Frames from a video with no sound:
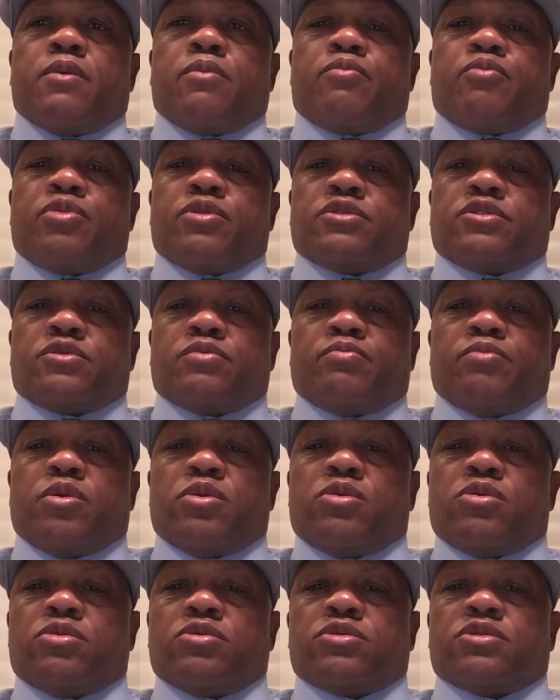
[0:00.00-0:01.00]

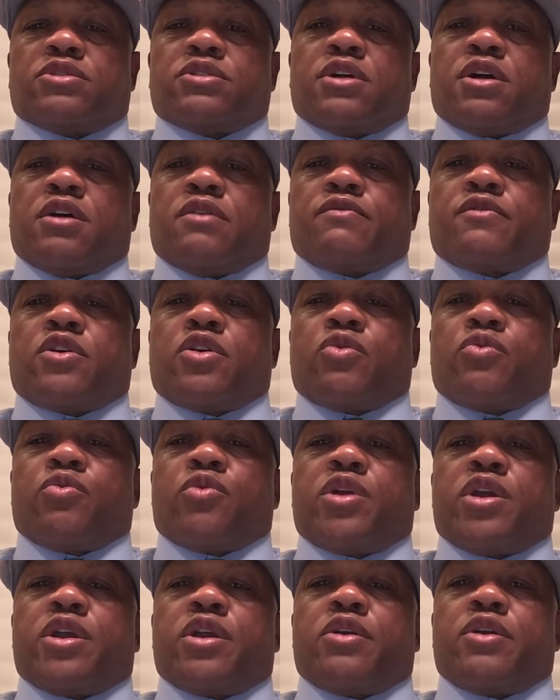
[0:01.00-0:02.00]
Principles of
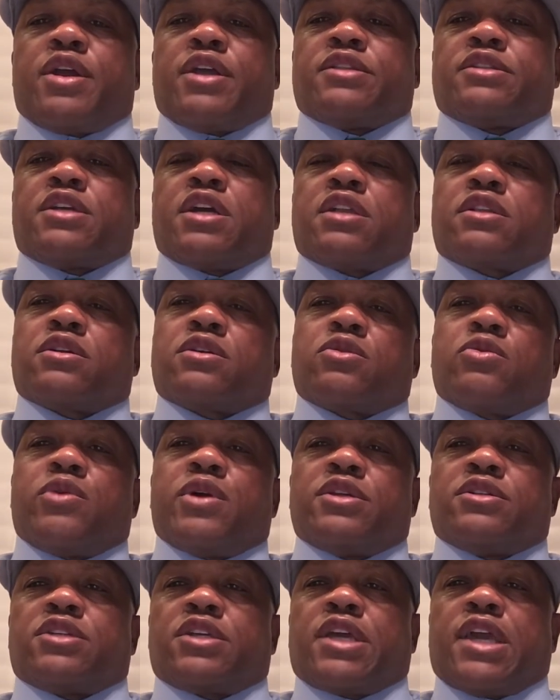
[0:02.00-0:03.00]
Career and Technical
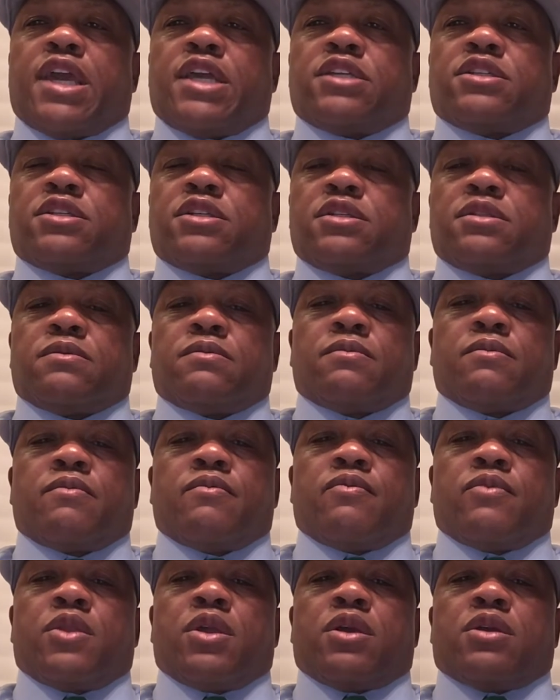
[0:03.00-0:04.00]
Education,
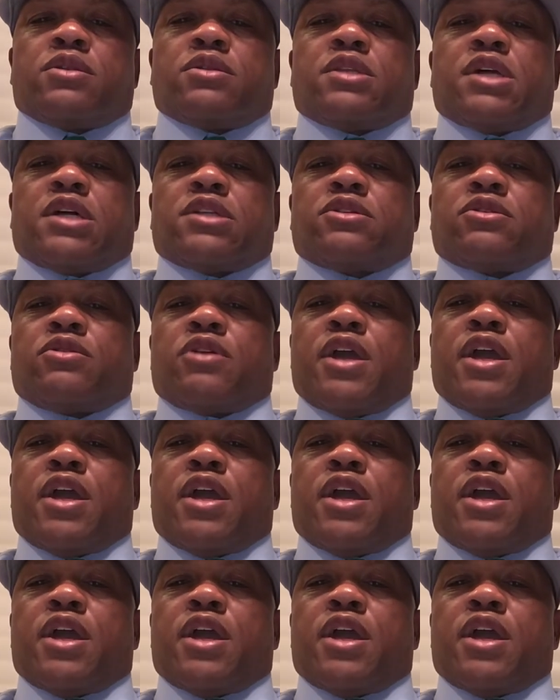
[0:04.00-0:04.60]
Dr.